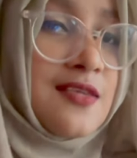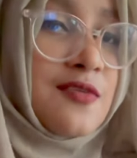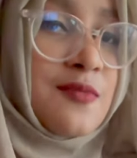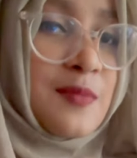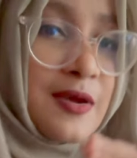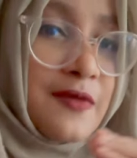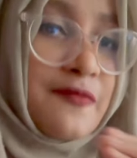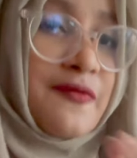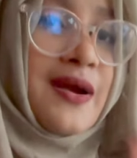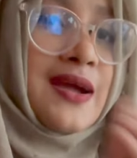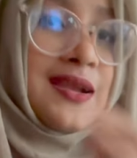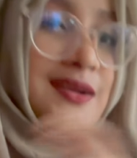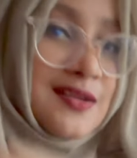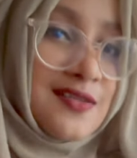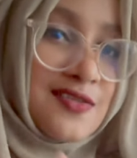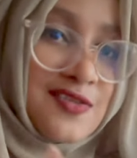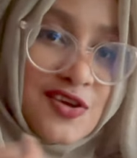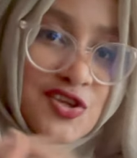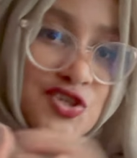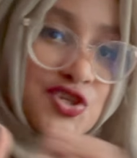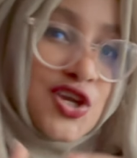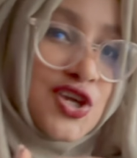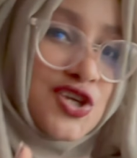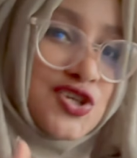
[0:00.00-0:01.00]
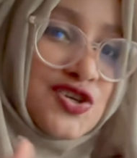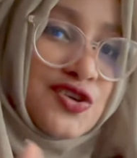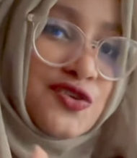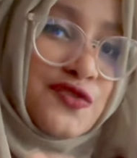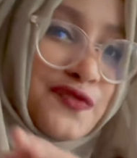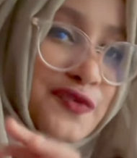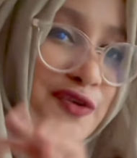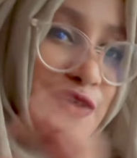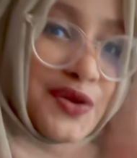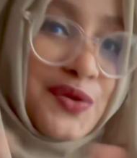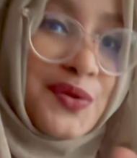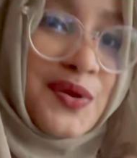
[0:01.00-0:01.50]
final suggestion
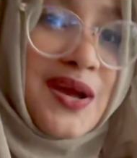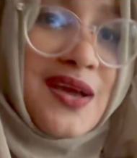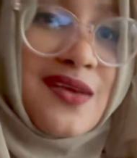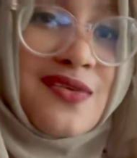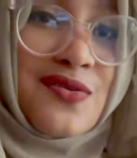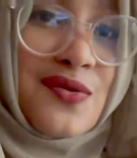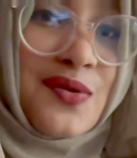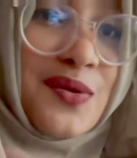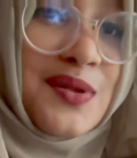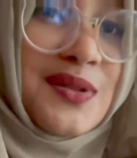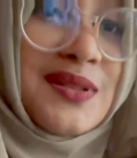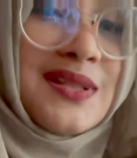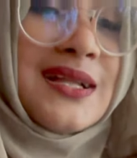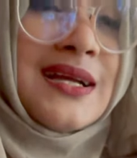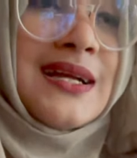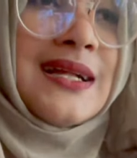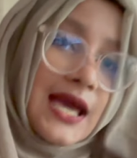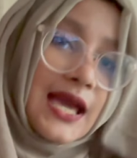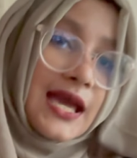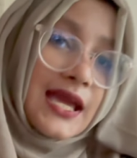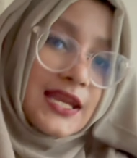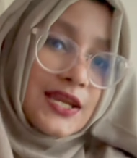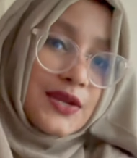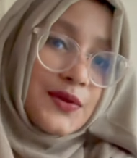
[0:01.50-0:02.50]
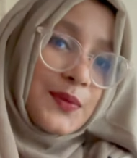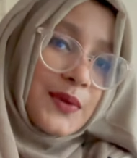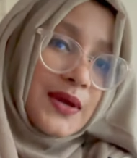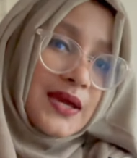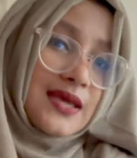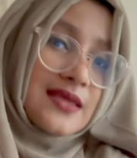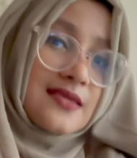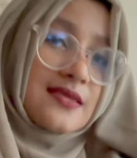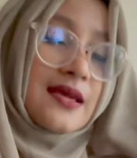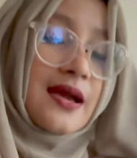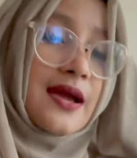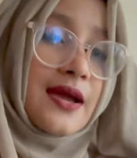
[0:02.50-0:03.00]
for you guys all.
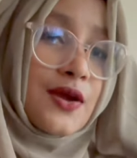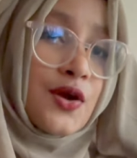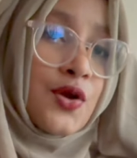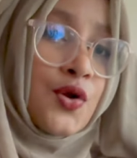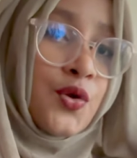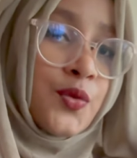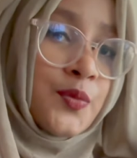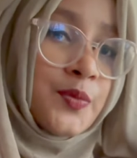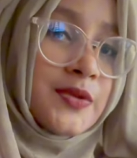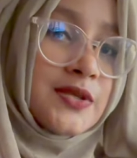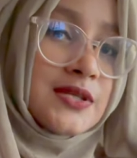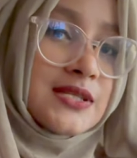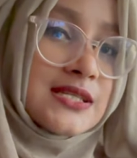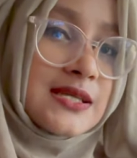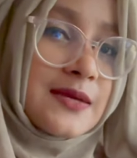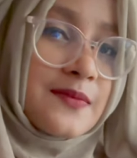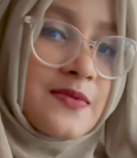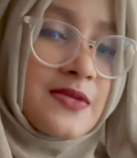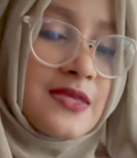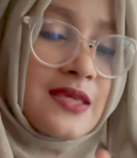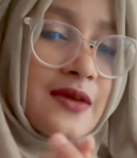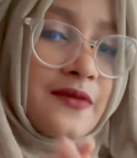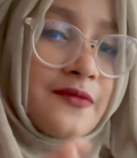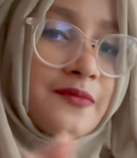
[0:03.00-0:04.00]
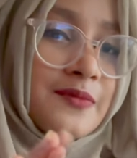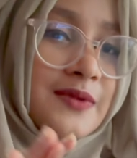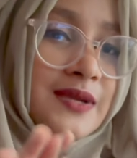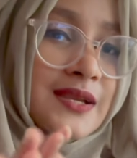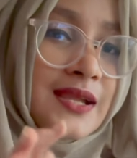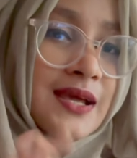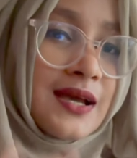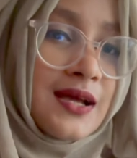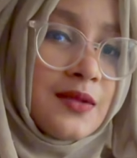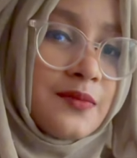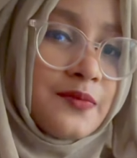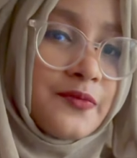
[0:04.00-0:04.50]
Anyways, I hope the tips have
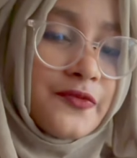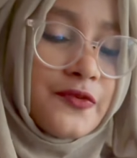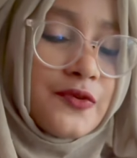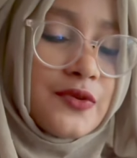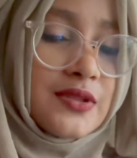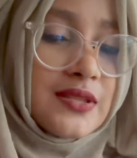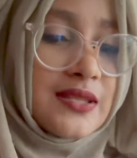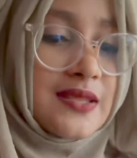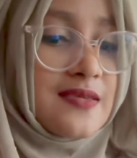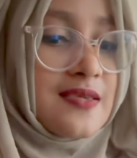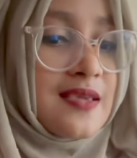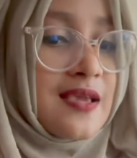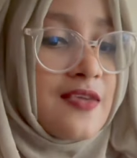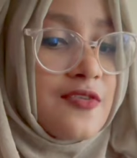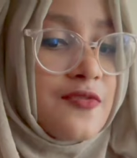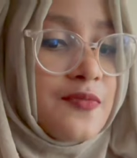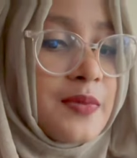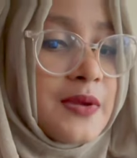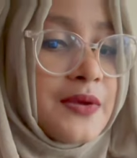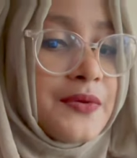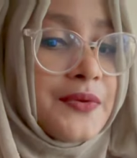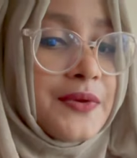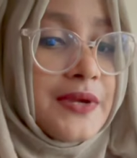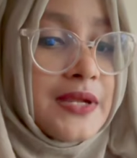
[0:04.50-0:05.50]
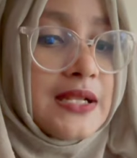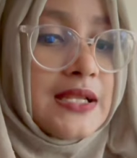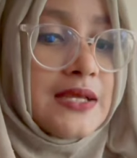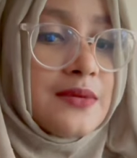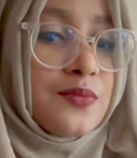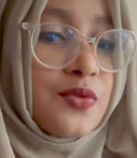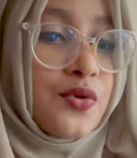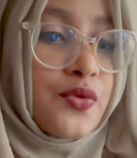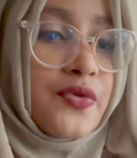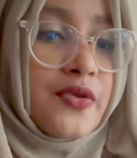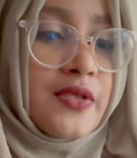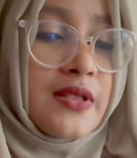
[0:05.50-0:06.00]
been helpful. This has been really
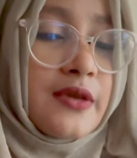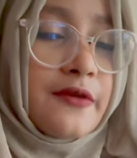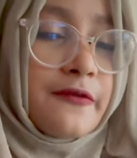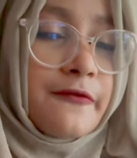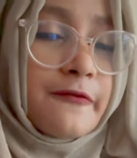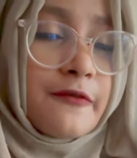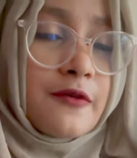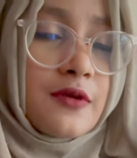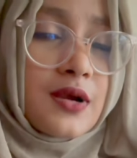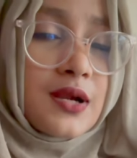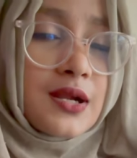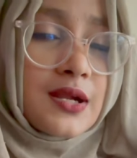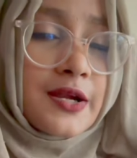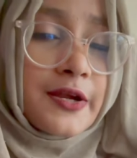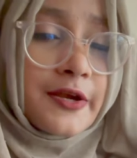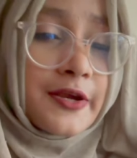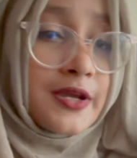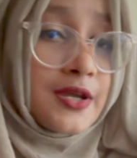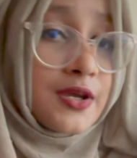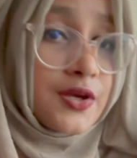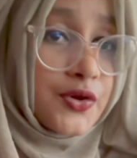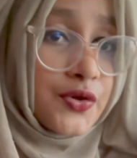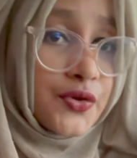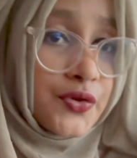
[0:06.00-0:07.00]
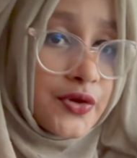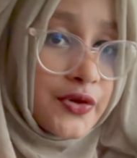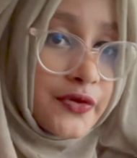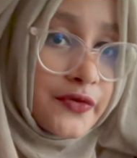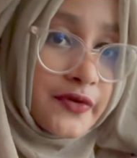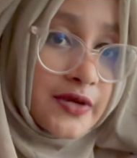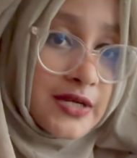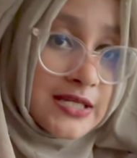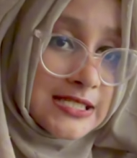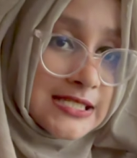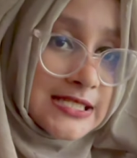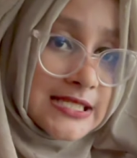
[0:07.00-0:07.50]
mostly for Korean
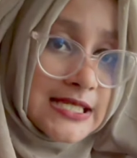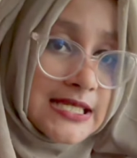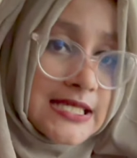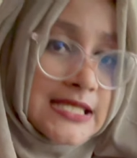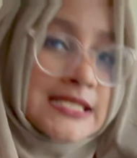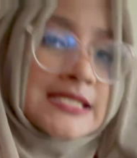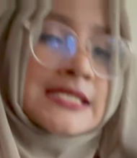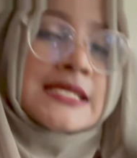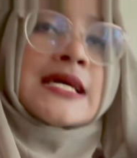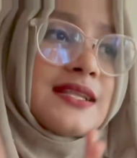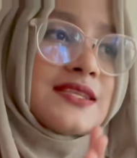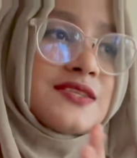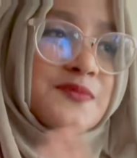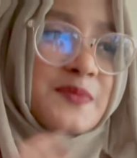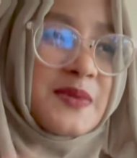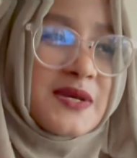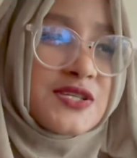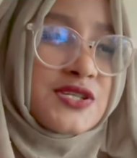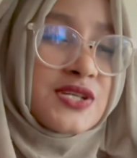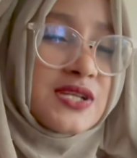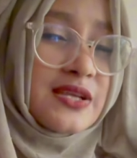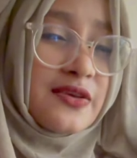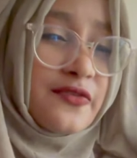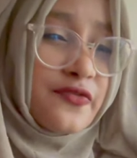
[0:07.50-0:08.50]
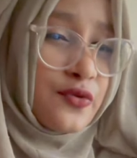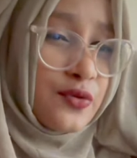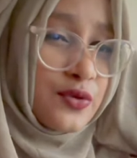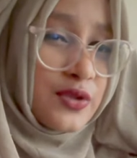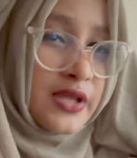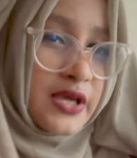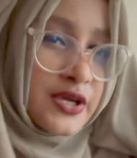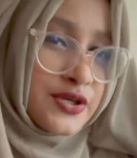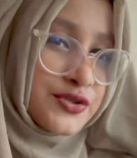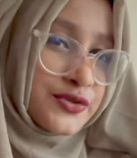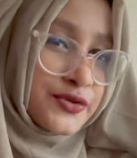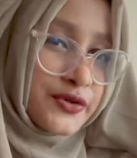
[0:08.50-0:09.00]
universities, especially Seoul
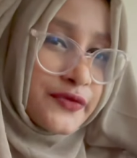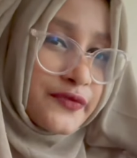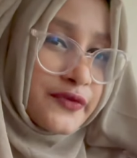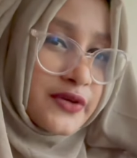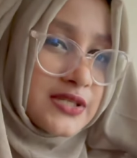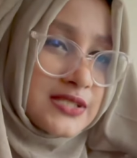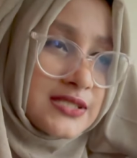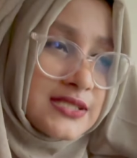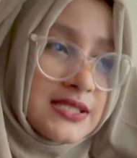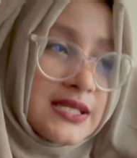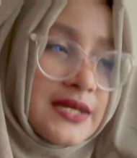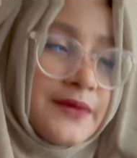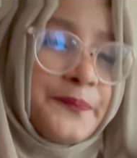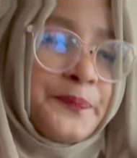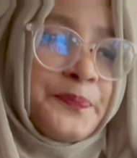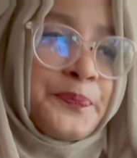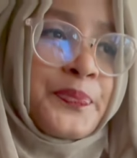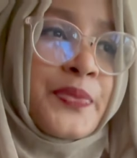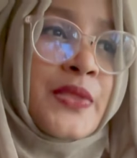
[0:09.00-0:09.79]
National University.